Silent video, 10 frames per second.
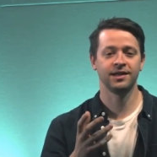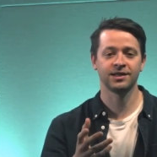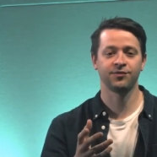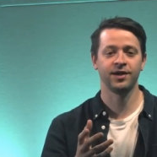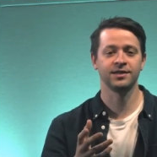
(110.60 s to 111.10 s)

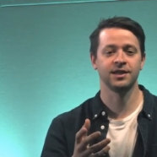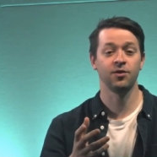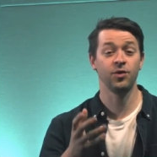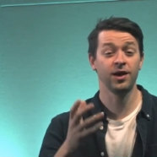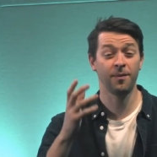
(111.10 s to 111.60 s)
let's face it,
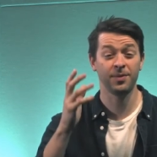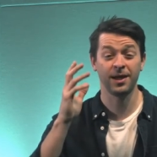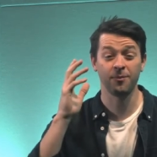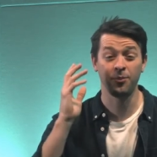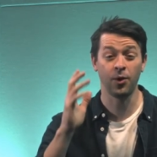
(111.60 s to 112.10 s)
we are
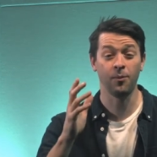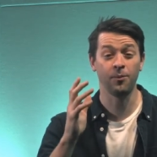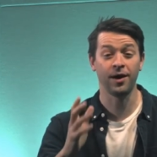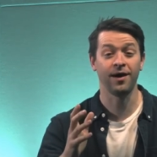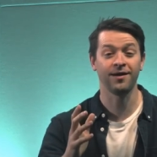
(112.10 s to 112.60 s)
being
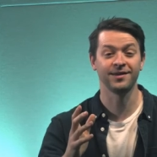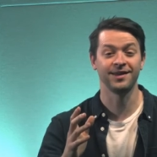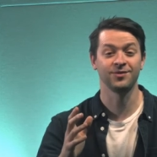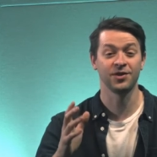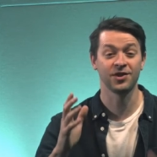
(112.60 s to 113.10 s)

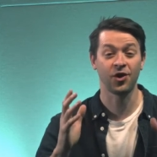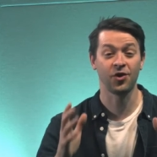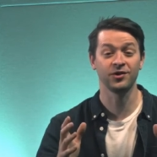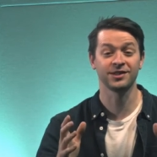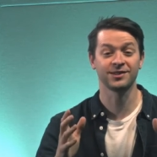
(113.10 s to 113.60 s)
bombarded with
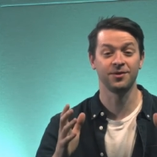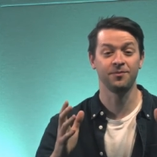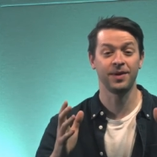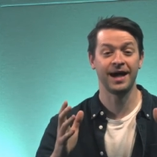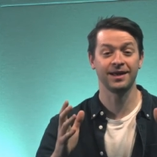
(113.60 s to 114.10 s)
constant
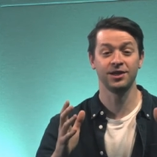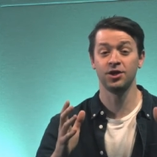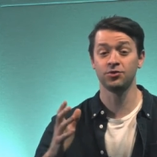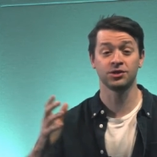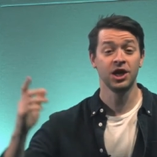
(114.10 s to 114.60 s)
bad
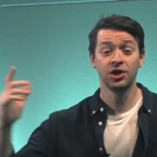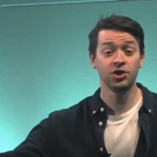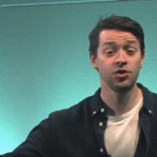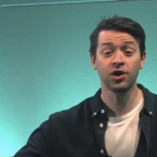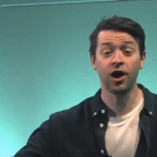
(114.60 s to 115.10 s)
news.
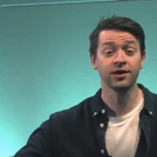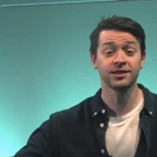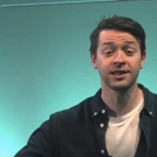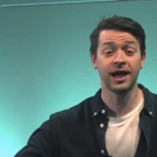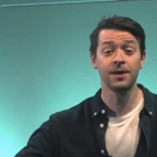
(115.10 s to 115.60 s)
You can't
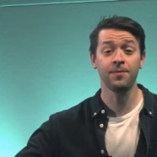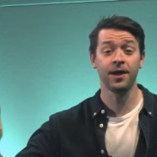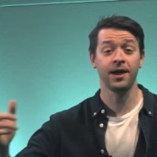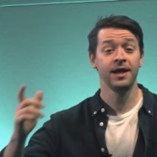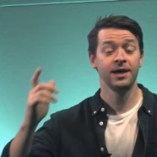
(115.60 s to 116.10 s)
escape
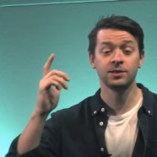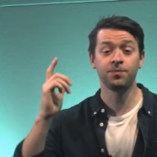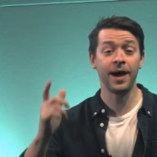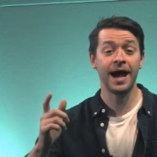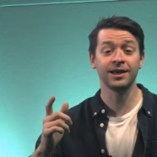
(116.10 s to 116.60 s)
it. It's
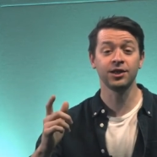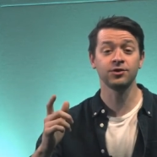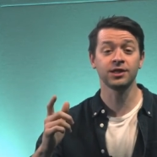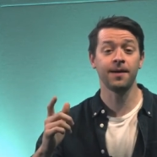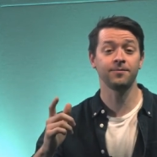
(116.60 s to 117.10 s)
bad
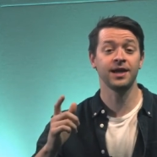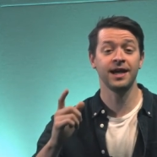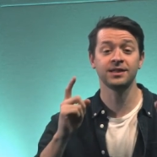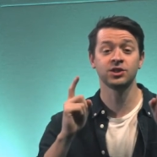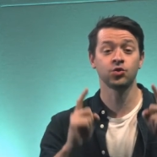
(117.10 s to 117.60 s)
news
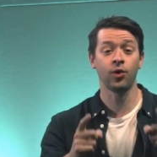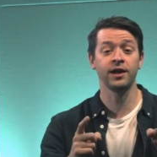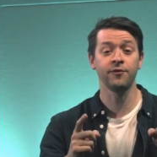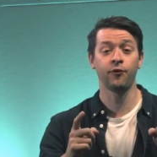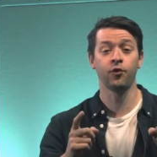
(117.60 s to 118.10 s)
updates
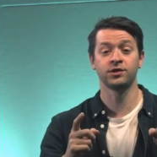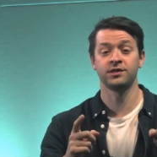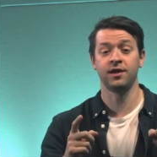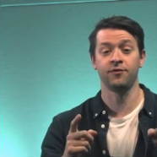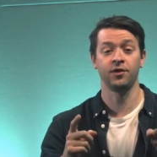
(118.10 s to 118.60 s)
24
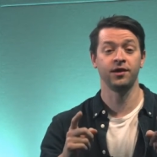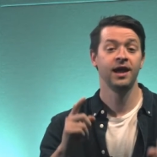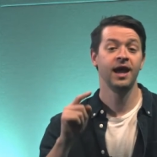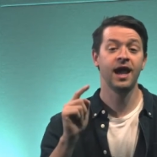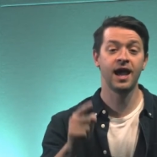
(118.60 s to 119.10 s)
7.
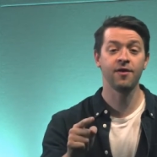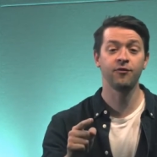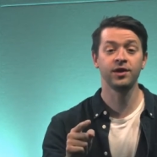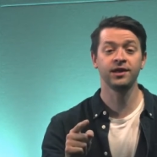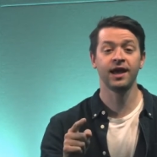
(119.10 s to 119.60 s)

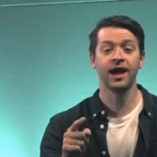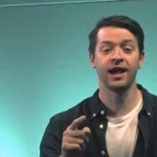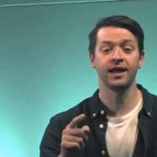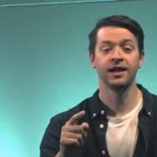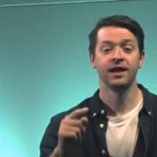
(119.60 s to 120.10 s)
Every
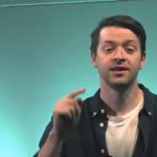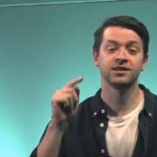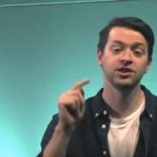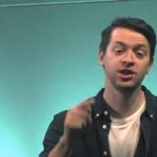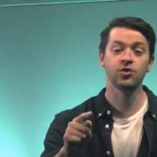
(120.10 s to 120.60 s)
day there's
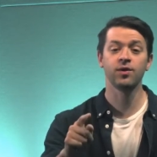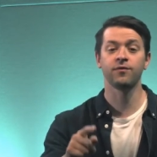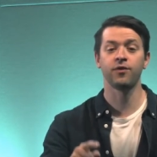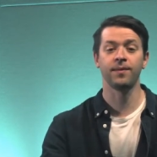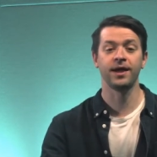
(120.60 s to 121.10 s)
new
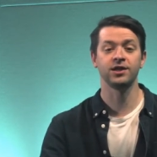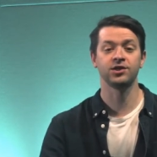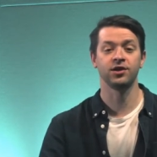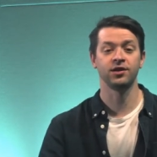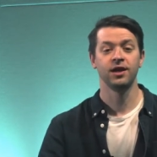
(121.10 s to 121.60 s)

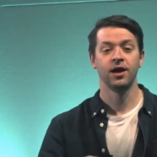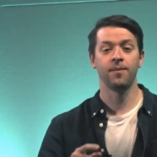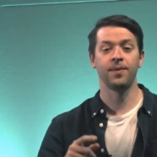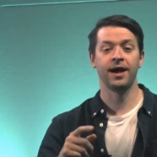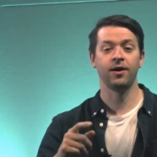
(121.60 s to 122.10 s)
information
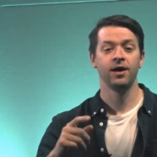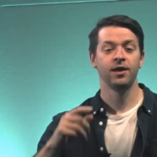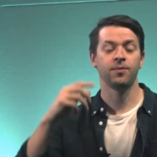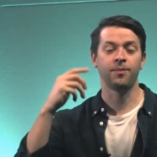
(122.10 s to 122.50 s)
about the